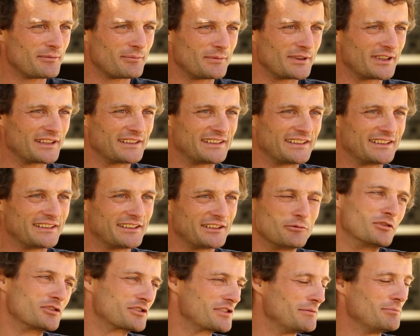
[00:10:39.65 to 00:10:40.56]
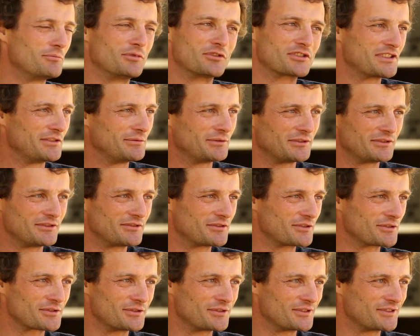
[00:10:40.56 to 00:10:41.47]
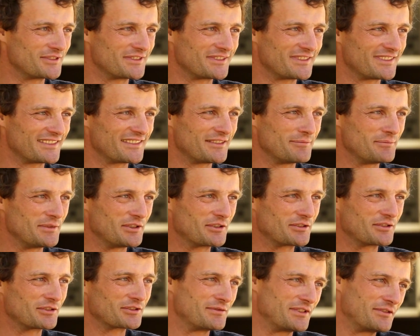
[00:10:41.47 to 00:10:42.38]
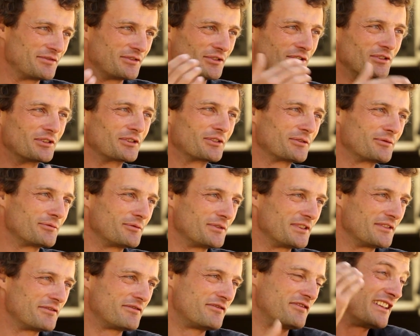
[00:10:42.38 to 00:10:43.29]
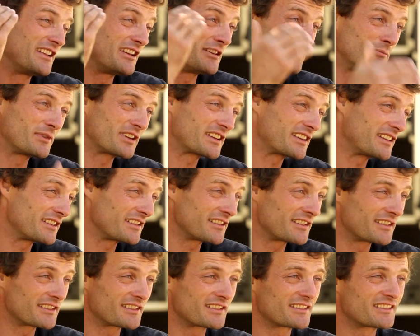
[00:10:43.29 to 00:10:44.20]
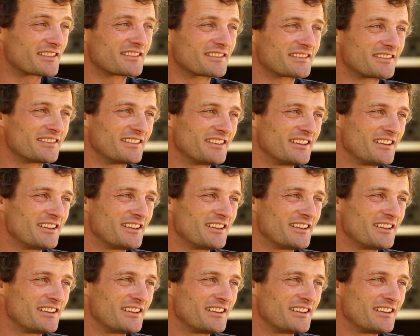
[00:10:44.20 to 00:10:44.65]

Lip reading: but it was impossible for sure, because before we film here,